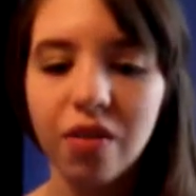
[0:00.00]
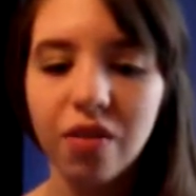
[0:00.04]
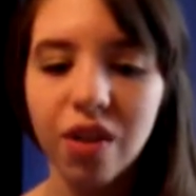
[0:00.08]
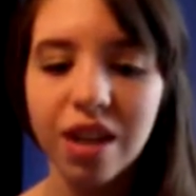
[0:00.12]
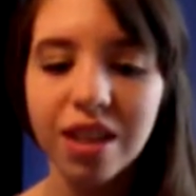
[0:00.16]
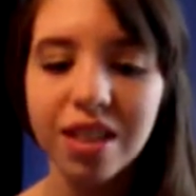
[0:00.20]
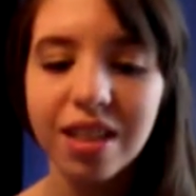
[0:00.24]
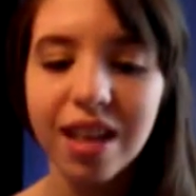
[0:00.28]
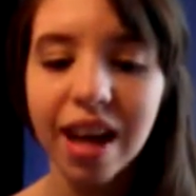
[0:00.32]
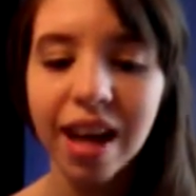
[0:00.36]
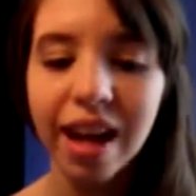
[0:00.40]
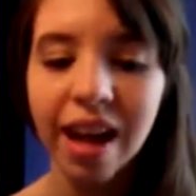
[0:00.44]
I
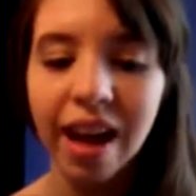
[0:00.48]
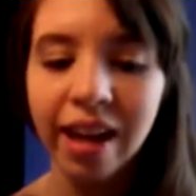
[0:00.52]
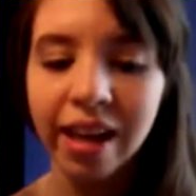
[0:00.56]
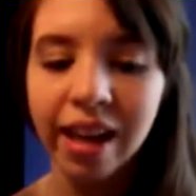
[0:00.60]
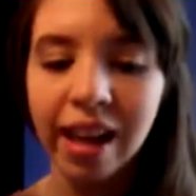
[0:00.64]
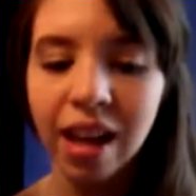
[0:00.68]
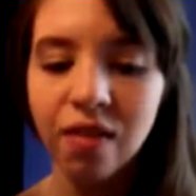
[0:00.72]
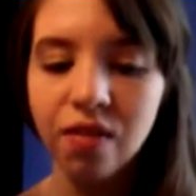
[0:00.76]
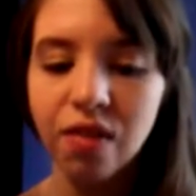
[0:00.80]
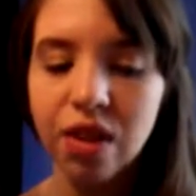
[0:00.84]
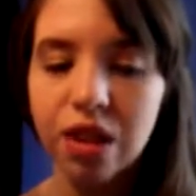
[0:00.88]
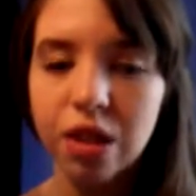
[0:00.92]
Stay. I
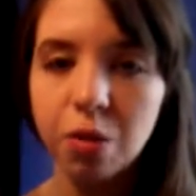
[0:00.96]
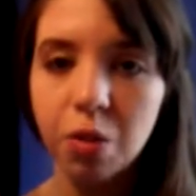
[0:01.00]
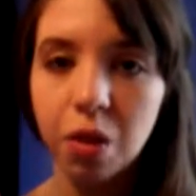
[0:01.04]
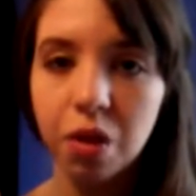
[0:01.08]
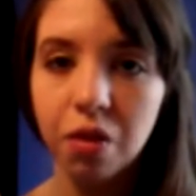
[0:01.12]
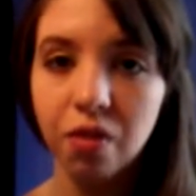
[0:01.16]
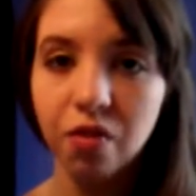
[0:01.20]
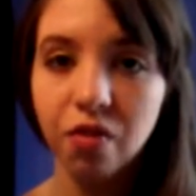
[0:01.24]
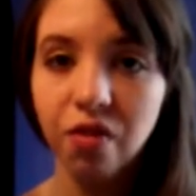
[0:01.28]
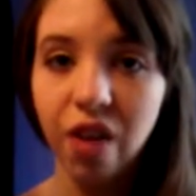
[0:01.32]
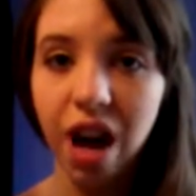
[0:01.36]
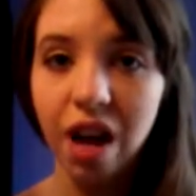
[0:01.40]
gave this one
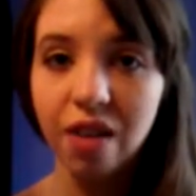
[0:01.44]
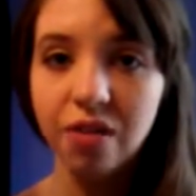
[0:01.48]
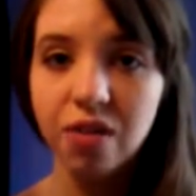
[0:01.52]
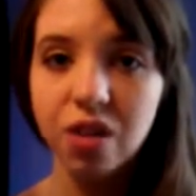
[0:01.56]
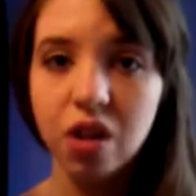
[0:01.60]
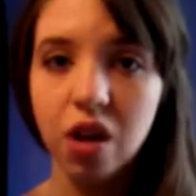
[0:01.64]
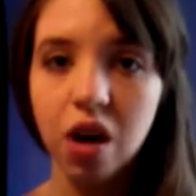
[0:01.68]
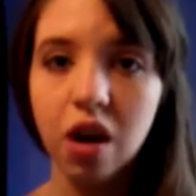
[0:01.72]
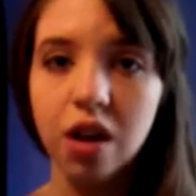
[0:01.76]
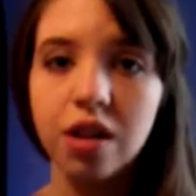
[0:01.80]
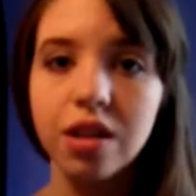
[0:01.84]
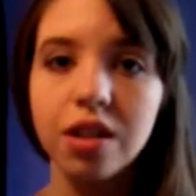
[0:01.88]
5
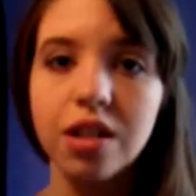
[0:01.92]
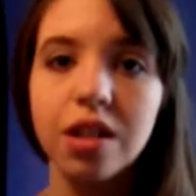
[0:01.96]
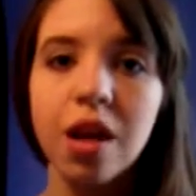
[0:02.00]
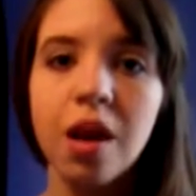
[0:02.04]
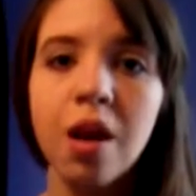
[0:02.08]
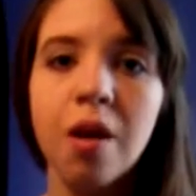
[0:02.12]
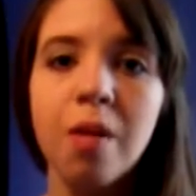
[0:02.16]
stars.